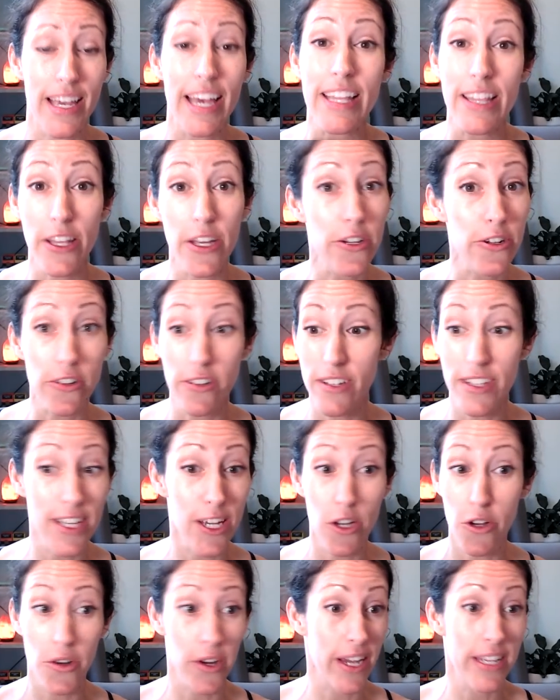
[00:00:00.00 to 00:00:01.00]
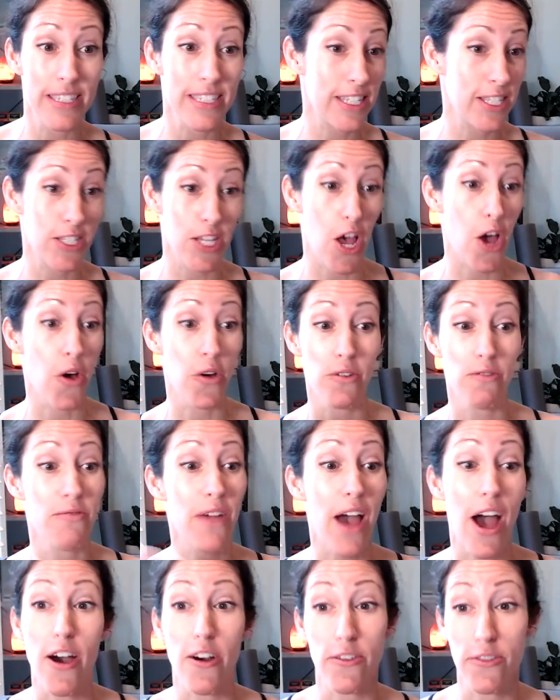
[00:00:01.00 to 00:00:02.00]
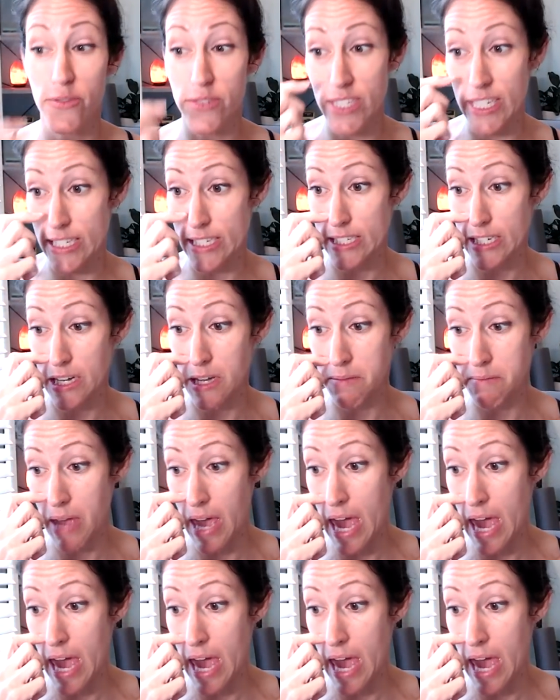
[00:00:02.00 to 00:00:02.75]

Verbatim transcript: It literally creates its own valve system,